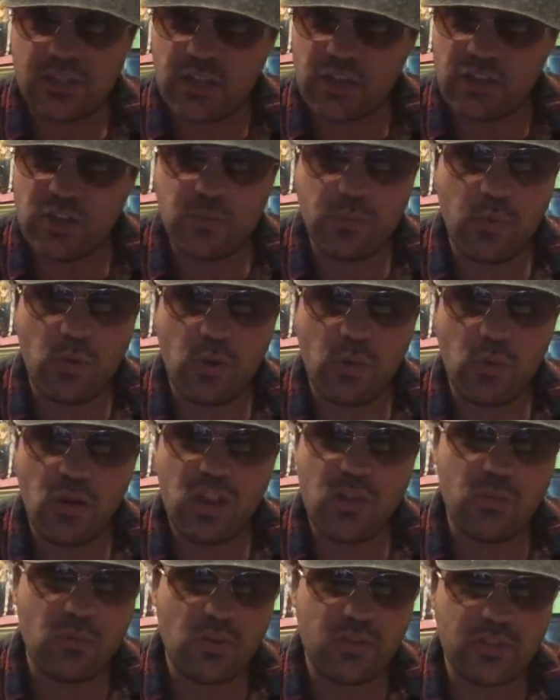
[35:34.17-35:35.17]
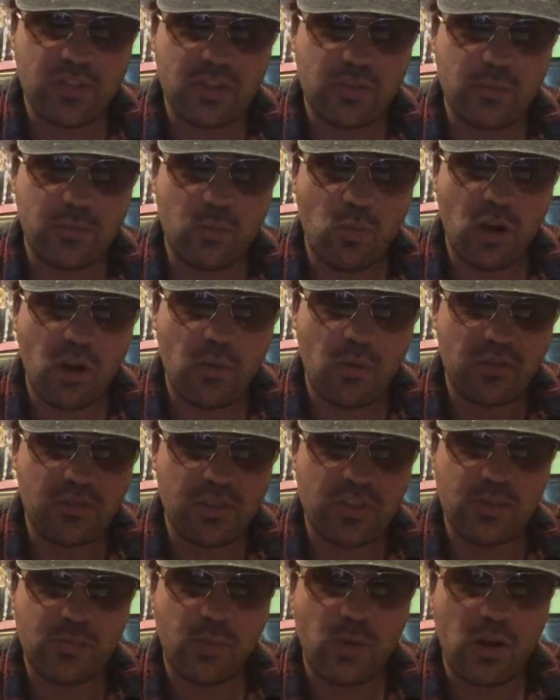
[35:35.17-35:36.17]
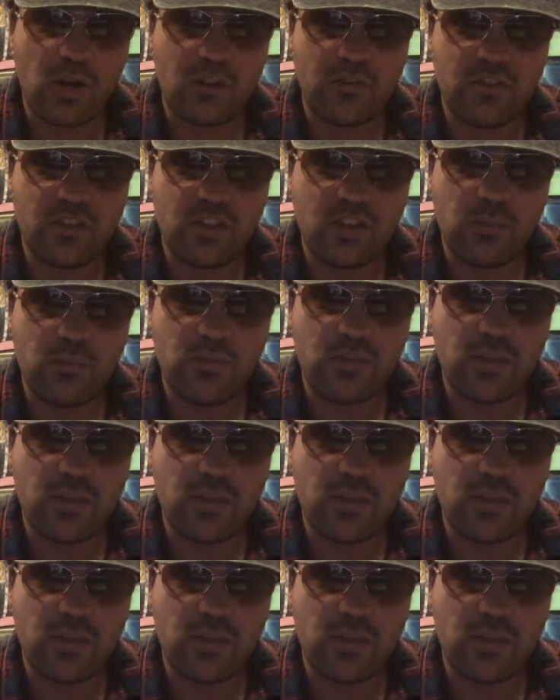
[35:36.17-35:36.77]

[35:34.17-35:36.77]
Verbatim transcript: disappoint one of the most one of the most disappointing films